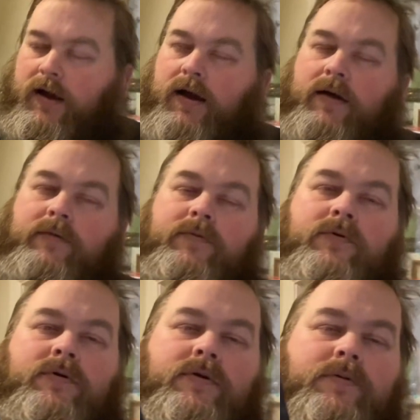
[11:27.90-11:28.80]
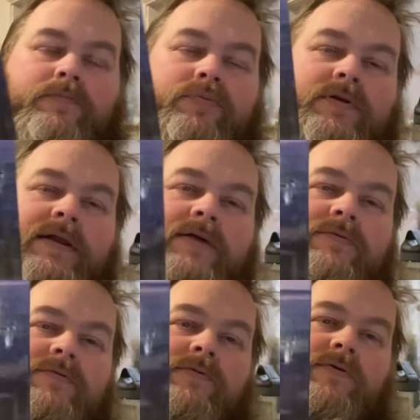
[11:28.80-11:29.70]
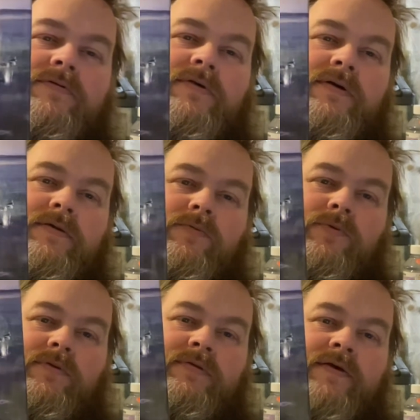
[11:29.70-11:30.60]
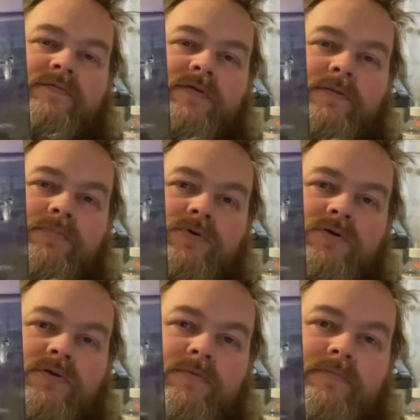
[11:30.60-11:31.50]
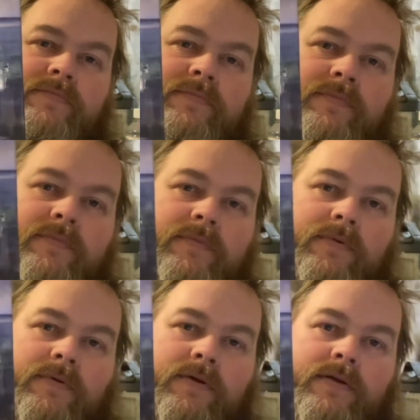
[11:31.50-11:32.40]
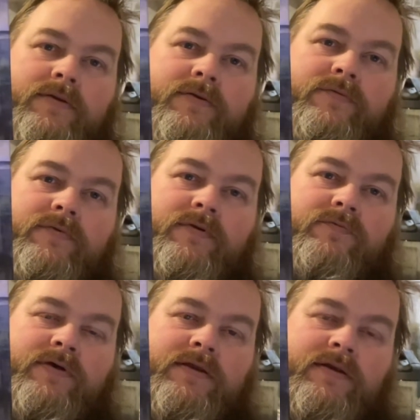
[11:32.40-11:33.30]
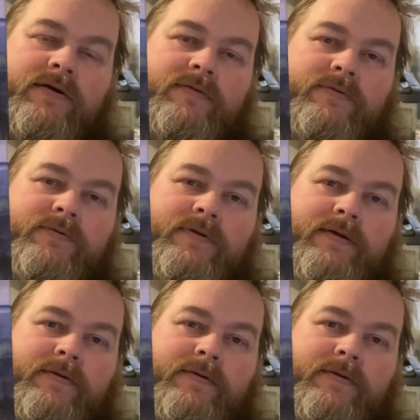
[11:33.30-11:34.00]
I'm not going to pronounce them because I will definitely butcher them. I don't really like doing that.